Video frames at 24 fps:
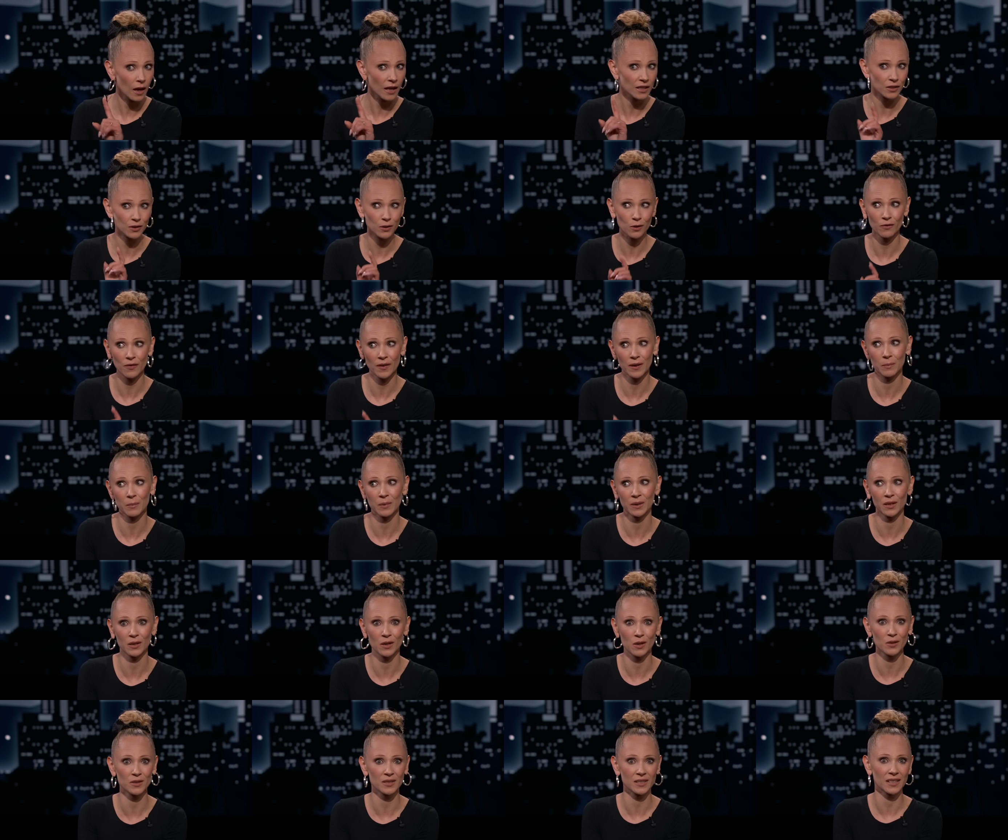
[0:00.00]
I don't know if anybody
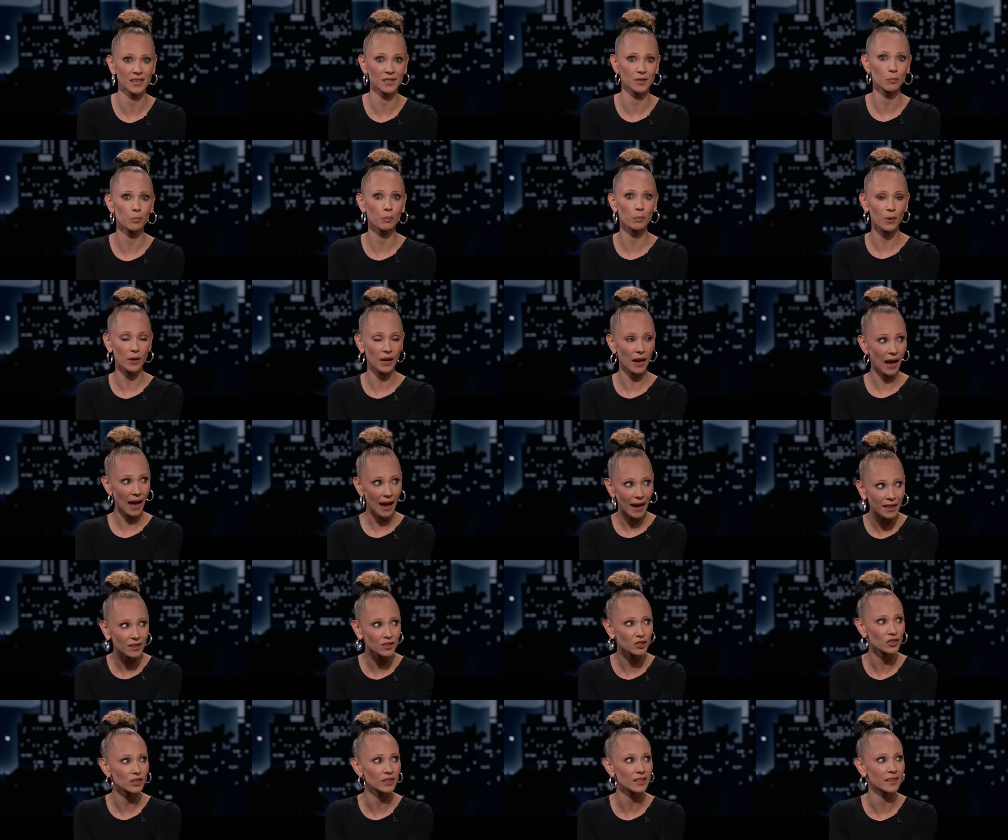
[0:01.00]
knows this, but
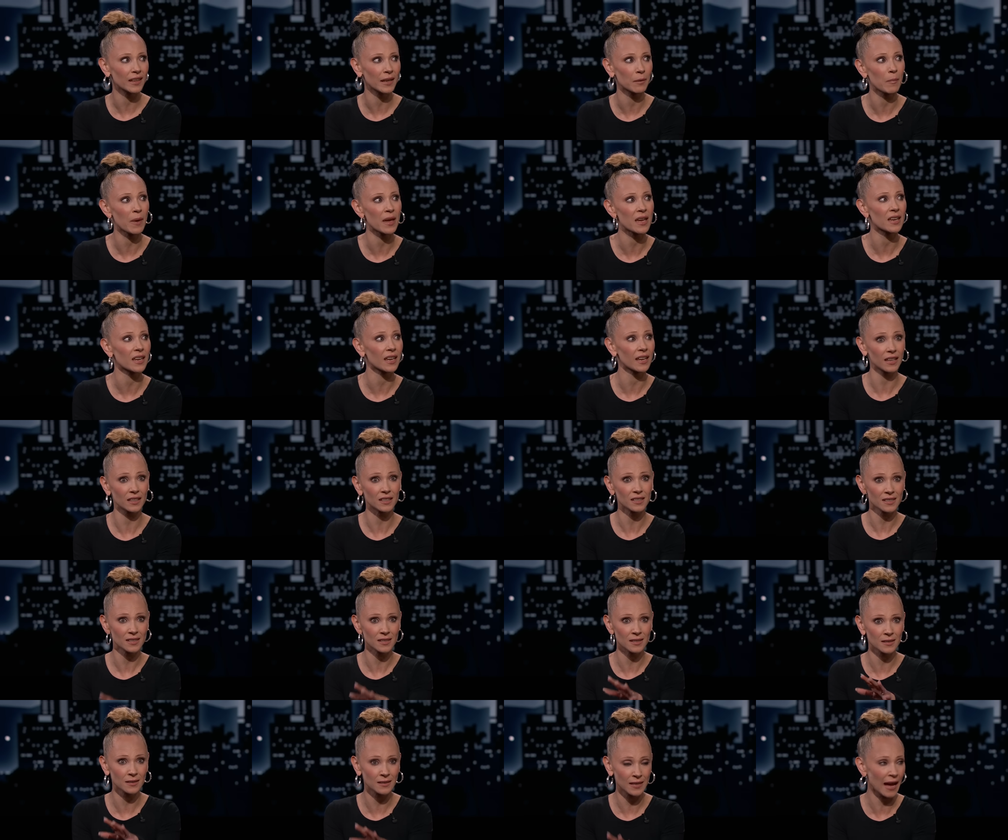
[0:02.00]
actually they make
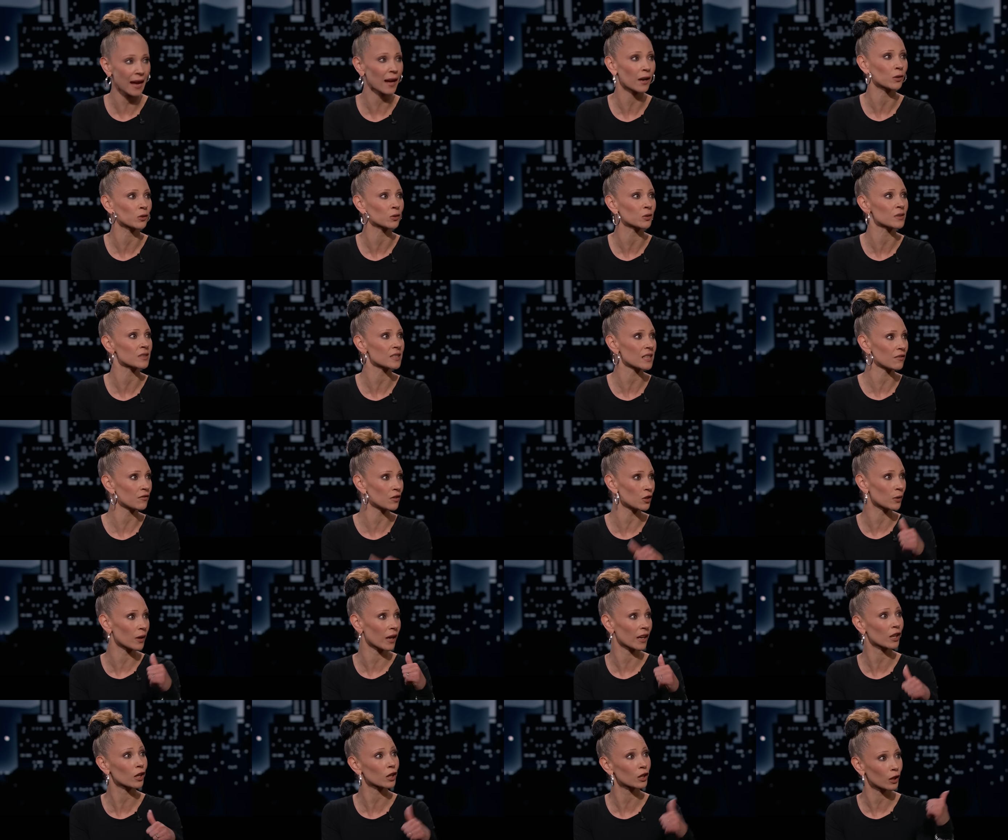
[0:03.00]
sounds. If you
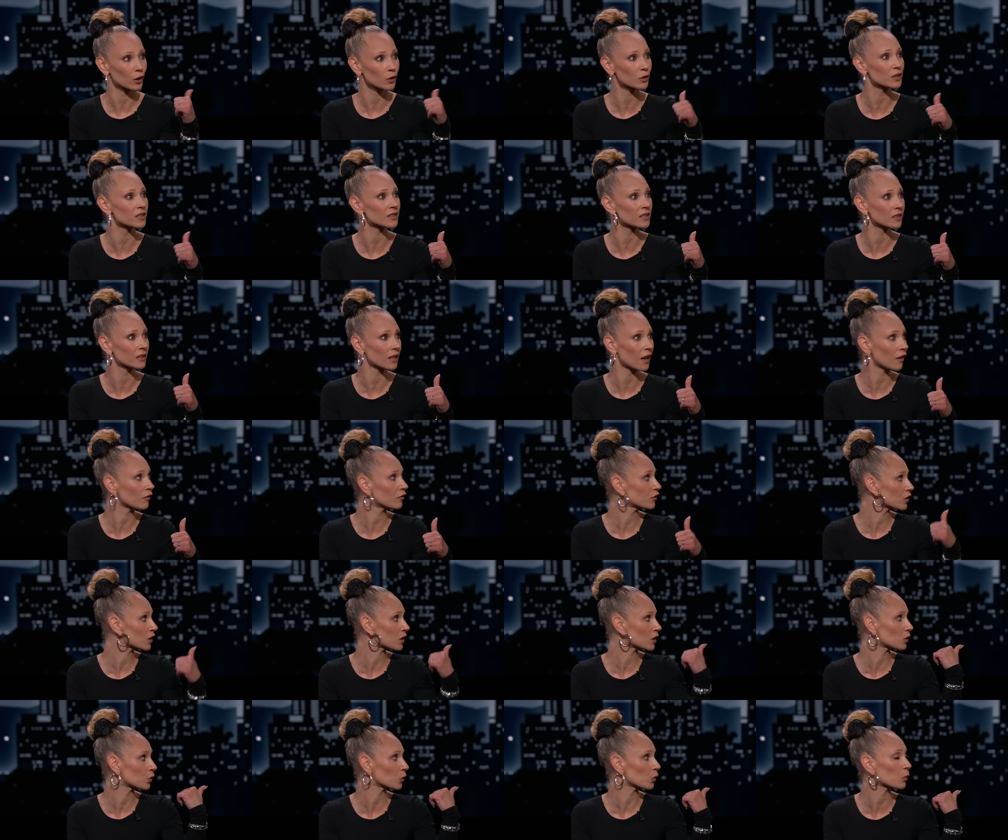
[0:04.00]
get close enough
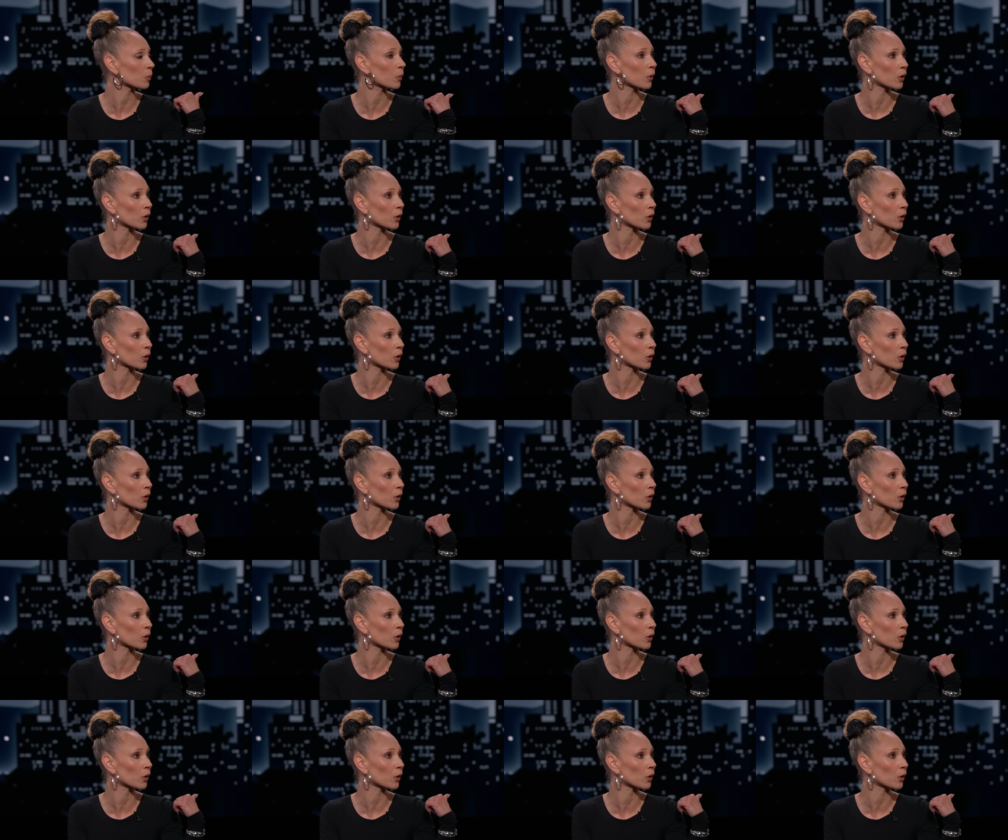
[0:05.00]
to the North